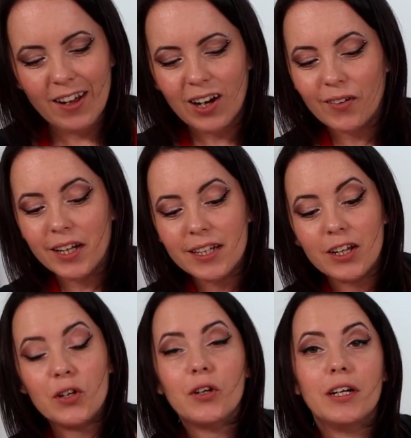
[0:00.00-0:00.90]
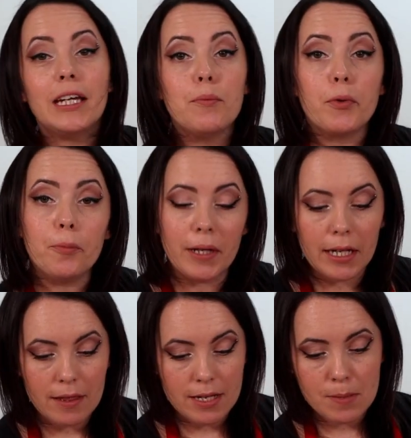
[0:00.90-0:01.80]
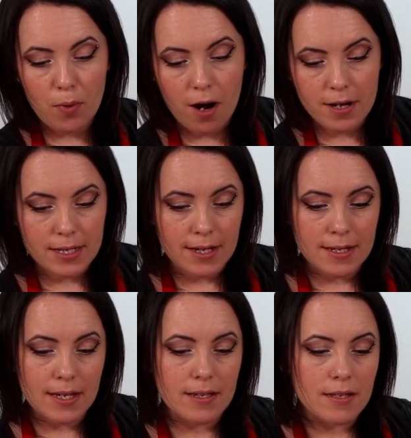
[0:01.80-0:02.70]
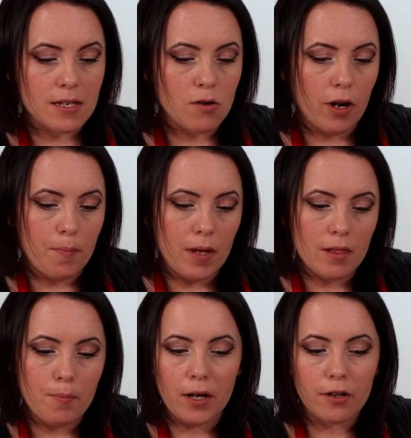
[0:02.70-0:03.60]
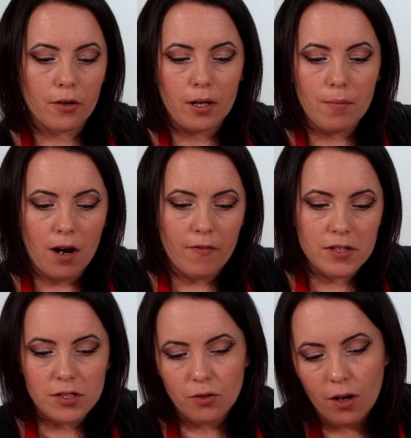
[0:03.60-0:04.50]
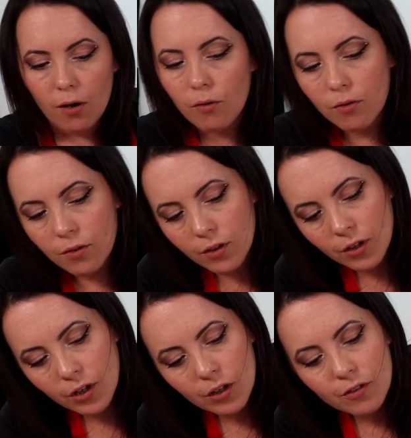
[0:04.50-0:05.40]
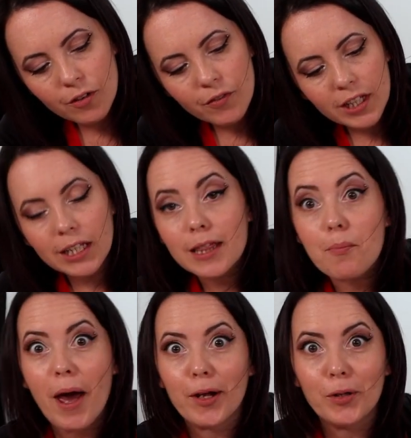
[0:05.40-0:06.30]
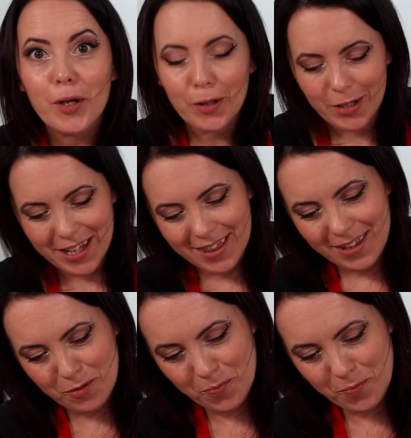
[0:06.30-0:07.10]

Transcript: Alright, now you're going to keep repeating this process and scraping the buttercream off as you go, revealing the pattern underneath.